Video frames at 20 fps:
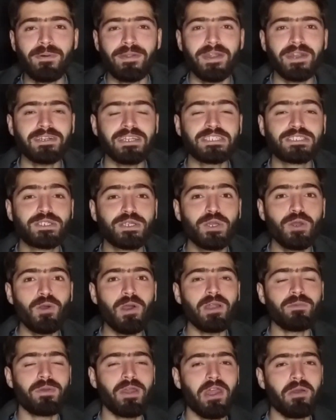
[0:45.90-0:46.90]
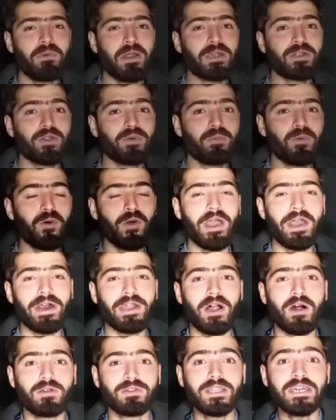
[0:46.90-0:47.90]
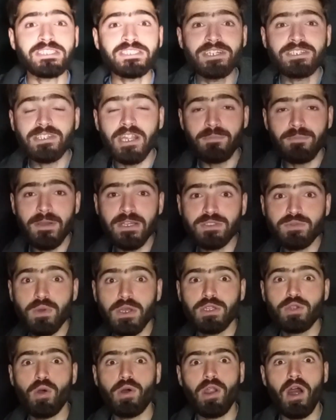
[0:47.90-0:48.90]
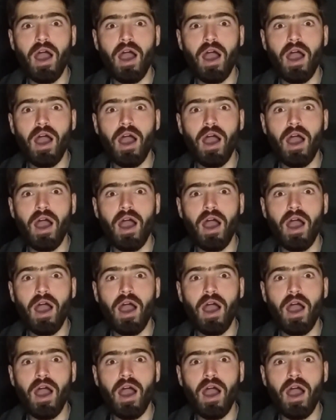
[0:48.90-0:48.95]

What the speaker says: practice, you will be able to move around this interface with your